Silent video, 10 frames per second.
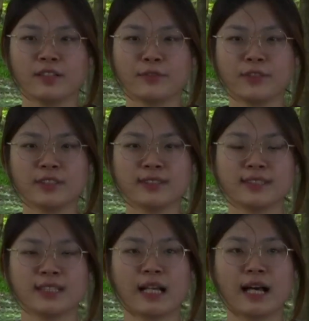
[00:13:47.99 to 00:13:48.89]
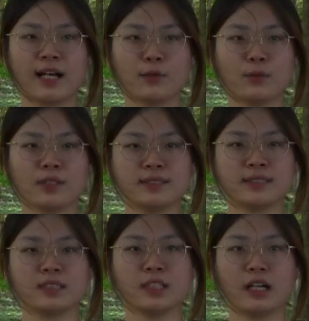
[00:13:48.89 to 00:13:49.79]
First,
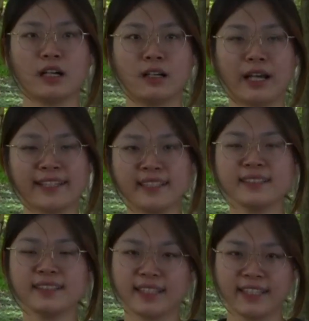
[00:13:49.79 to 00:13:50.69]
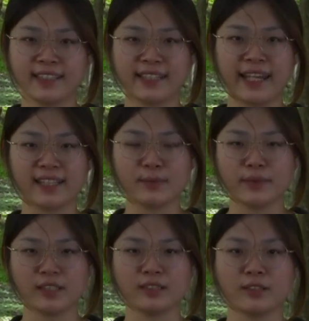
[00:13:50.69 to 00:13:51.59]
I didn't eat any
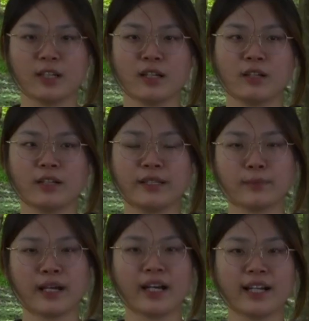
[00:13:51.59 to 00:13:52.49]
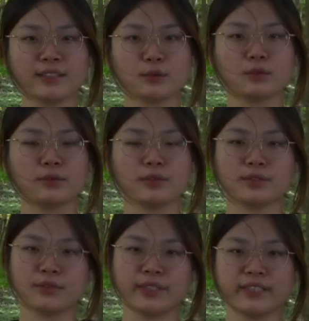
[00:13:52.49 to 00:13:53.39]
meat in my high school for
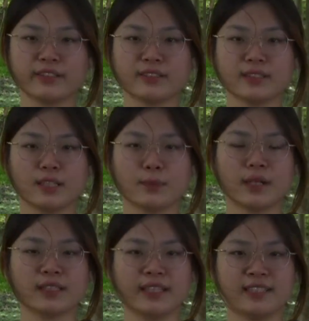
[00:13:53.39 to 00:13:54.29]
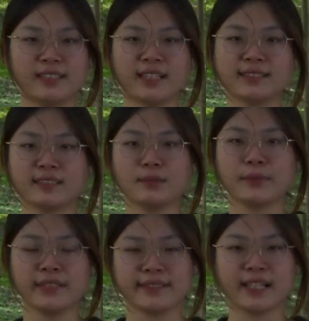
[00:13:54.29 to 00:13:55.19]
3 years, but it doesn't
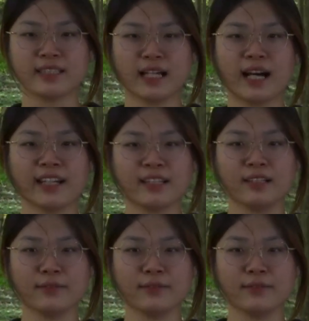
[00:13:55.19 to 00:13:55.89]
mean that I am a